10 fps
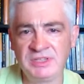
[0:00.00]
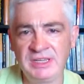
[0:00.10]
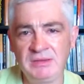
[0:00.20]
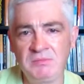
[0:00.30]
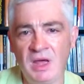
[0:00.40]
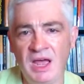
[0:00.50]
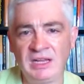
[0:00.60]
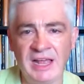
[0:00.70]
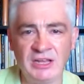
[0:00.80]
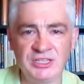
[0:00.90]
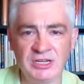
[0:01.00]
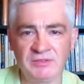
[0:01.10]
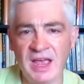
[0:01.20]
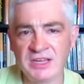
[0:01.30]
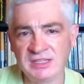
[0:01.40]
team, a cloud center
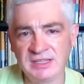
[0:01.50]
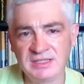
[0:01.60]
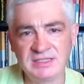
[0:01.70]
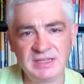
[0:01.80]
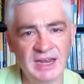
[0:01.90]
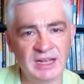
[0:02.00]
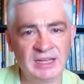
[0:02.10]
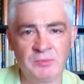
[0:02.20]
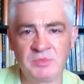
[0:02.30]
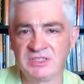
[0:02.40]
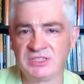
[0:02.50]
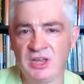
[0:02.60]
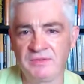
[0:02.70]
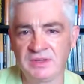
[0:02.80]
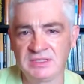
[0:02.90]
of excellence, and a cloud business
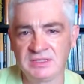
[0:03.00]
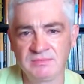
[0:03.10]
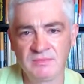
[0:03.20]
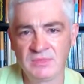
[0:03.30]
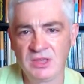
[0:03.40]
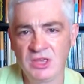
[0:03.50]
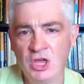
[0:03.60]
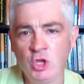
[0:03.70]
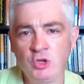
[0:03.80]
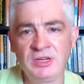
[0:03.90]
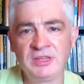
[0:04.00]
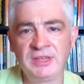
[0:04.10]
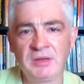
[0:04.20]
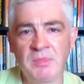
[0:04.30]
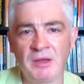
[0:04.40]
office. You need to
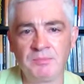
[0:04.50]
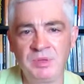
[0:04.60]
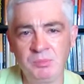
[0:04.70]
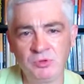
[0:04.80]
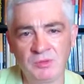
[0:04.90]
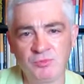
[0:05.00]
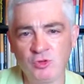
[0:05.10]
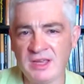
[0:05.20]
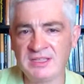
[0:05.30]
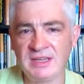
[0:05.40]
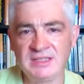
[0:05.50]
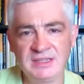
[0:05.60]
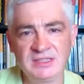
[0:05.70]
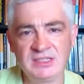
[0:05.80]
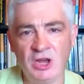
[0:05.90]
think about people and
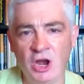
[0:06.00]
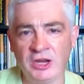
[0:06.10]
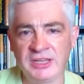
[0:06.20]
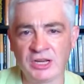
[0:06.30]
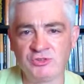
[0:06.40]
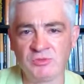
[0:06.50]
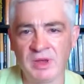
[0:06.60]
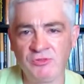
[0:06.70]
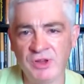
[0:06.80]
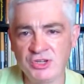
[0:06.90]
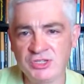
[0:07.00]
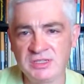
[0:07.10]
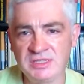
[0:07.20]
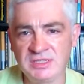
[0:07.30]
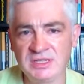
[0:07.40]
processes, architecture and
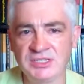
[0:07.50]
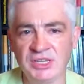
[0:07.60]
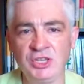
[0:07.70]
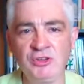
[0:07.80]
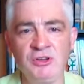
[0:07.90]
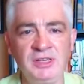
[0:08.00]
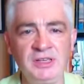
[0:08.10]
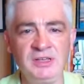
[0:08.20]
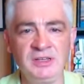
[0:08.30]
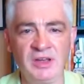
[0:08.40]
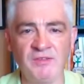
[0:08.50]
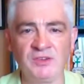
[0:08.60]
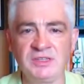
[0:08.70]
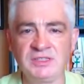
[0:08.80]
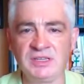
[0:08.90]
migrations, security,
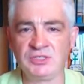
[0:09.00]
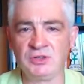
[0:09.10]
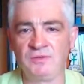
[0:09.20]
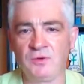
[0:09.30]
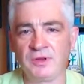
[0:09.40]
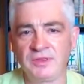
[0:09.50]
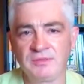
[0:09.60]
governance, and so forth.